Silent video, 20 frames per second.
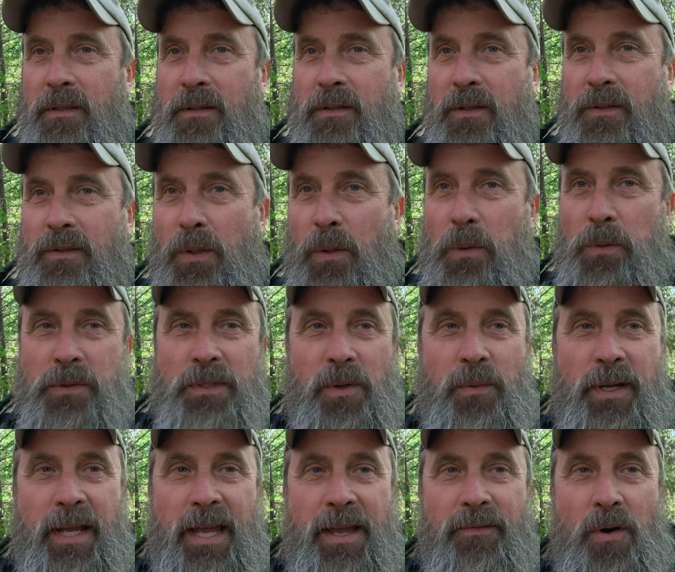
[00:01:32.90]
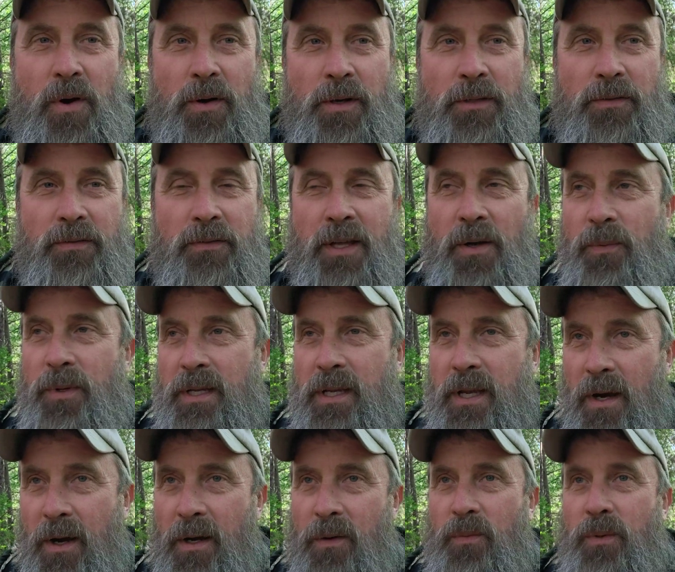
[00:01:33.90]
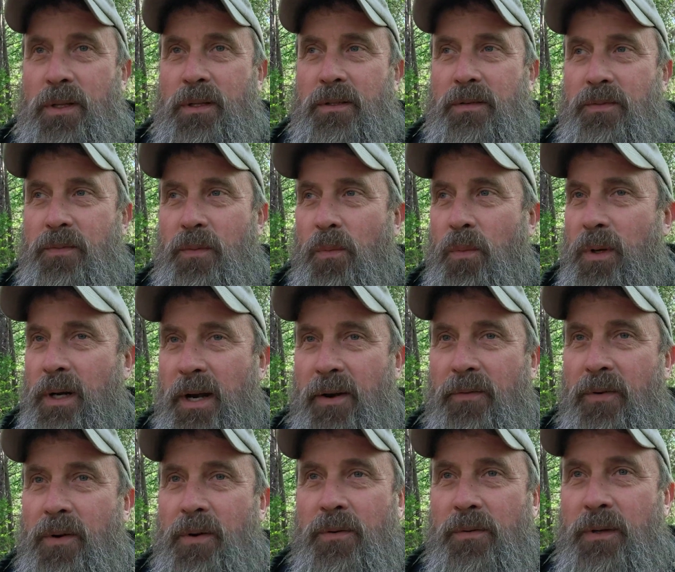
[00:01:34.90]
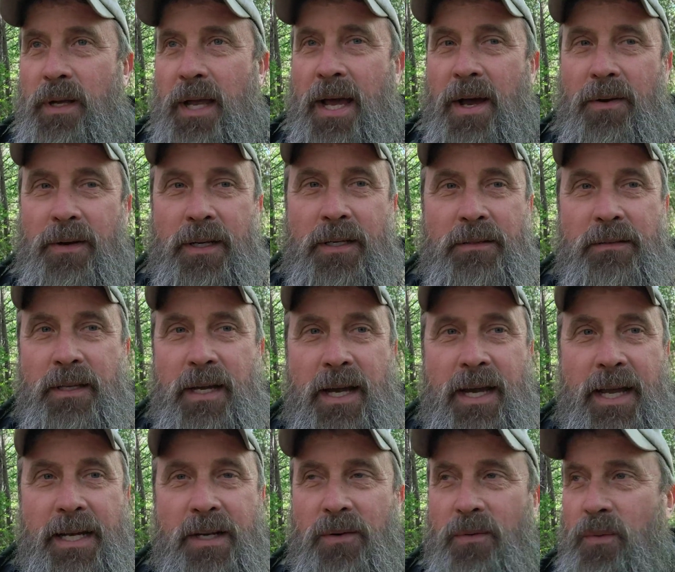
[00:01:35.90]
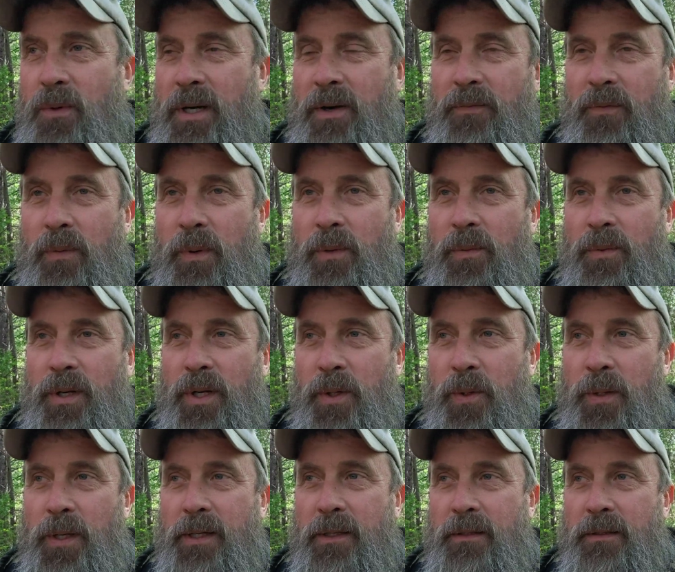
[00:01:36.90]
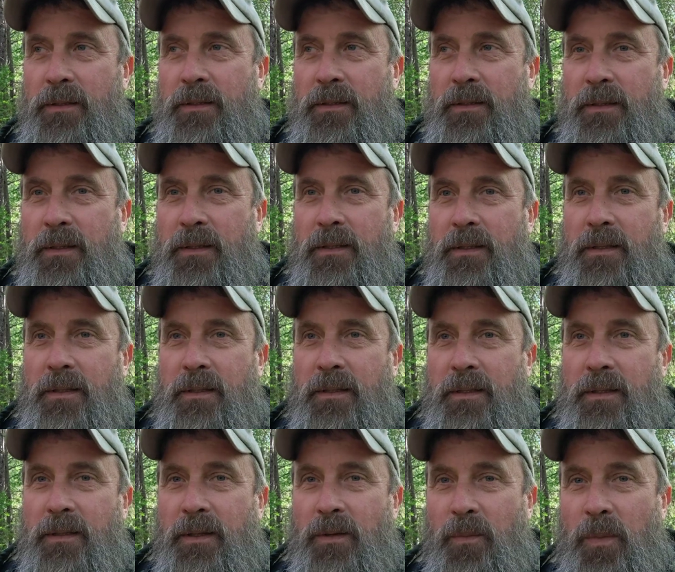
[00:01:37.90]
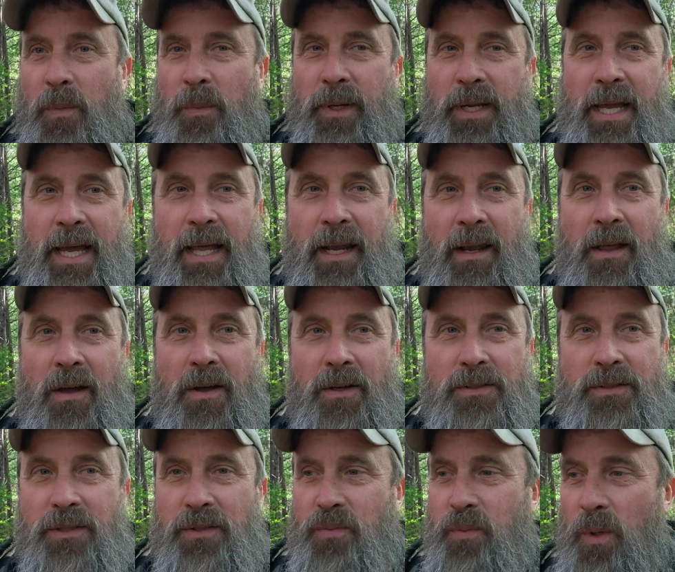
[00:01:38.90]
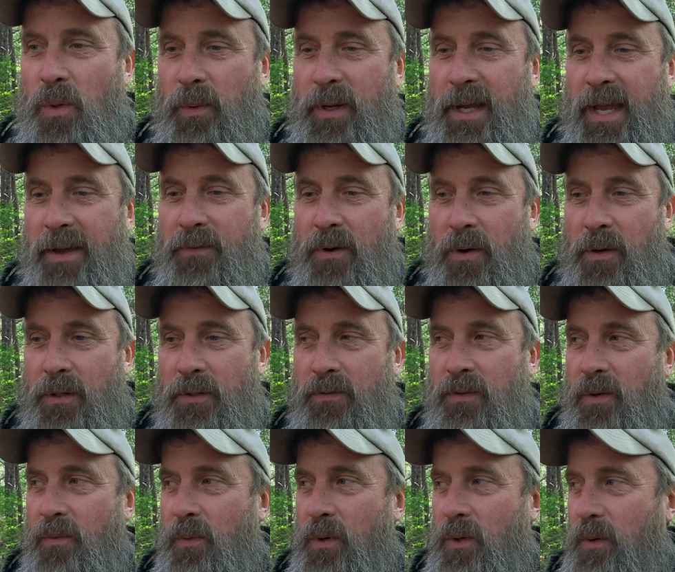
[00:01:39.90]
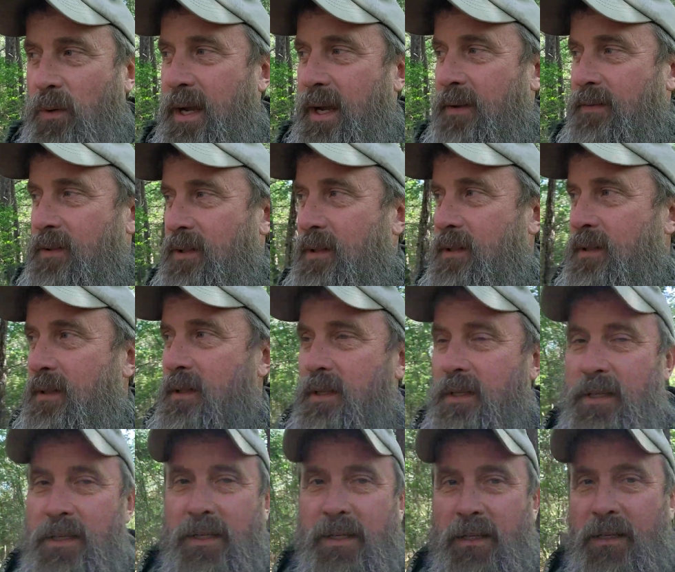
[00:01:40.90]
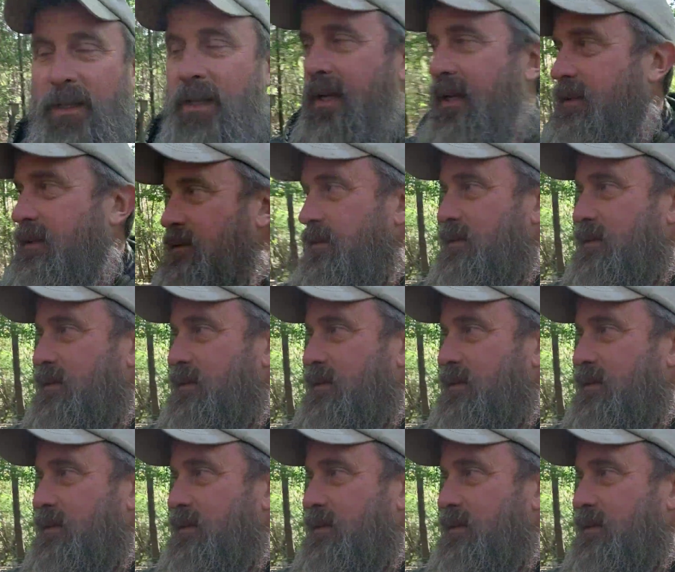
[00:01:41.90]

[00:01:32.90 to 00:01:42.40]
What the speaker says: the tools that we have on us, that we carried with us for whatever outing, the hike or whatever we were doing. And when we got lost, just what we have on us, and we're going to have to collect